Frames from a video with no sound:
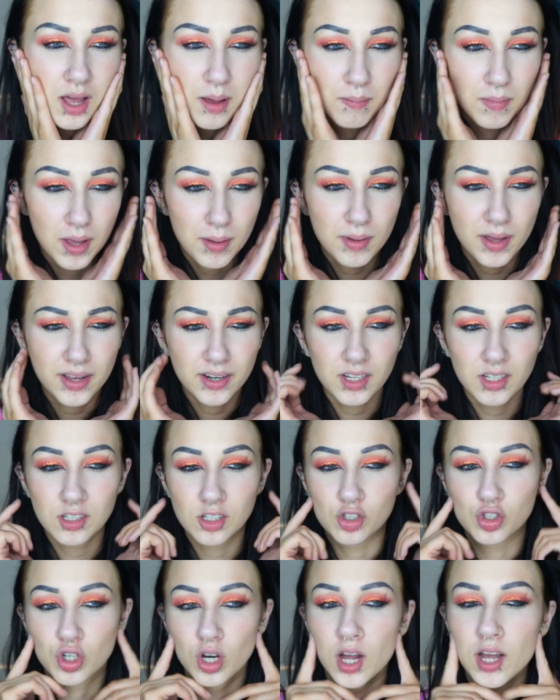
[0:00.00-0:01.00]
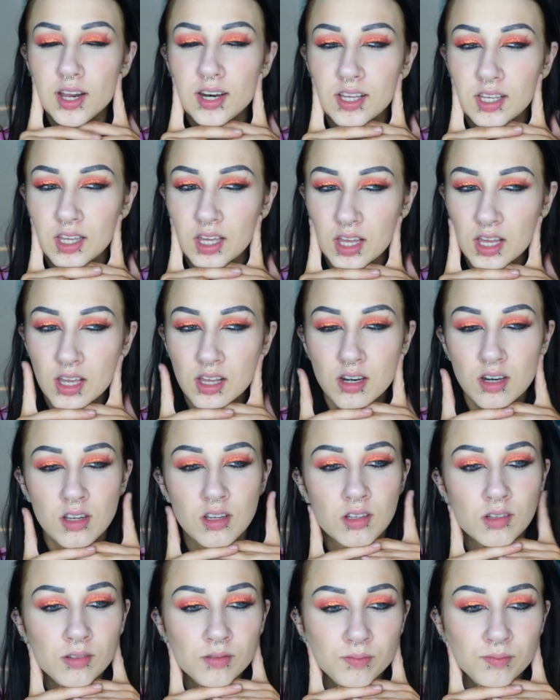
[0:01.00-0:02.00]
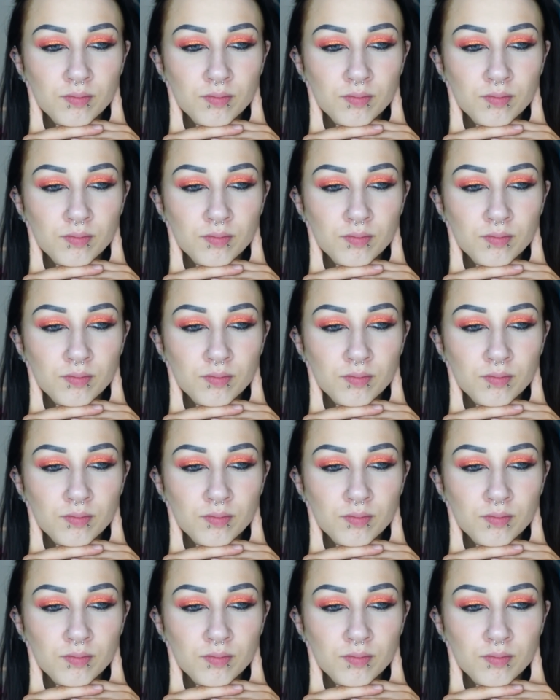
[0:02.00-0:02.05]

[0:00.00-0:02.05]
Maybe I need to try it again.